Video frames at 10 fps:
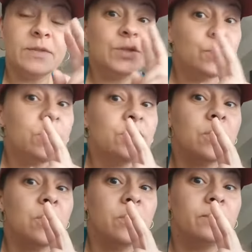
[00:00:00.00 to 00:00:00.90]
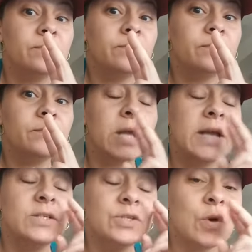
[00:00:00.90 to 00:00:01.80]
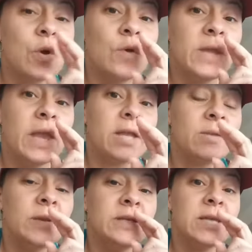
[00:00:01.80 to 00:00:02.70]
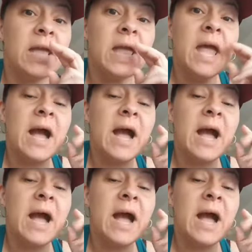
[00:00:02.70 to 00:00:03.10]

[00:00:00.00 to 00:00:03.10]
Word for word: Two years ago. I saw the enemy take...